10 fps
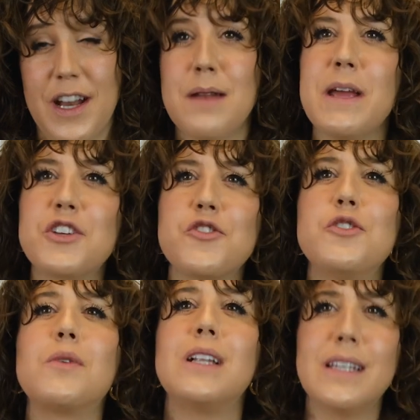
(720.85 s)
and make sure
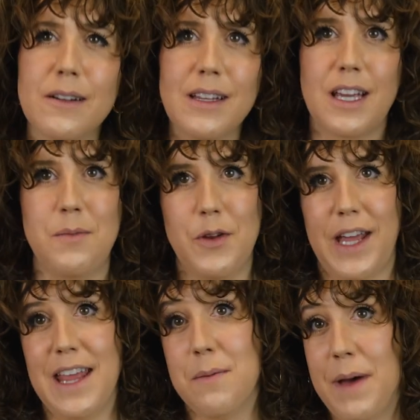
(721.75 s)
you clearly
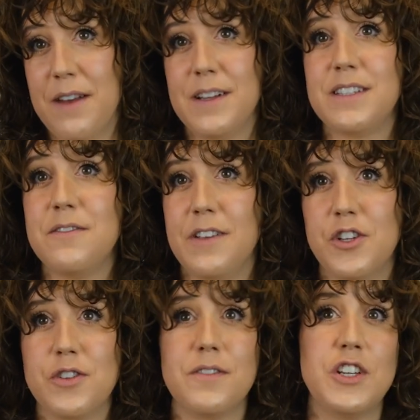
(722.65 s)
communicate the benefits and
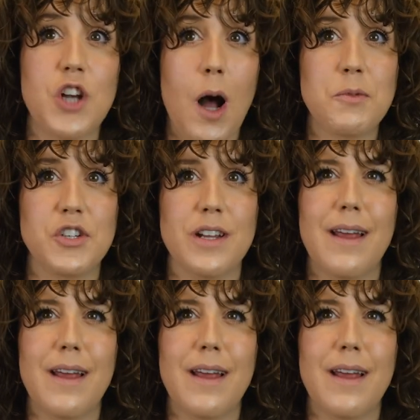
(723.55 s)
features of each option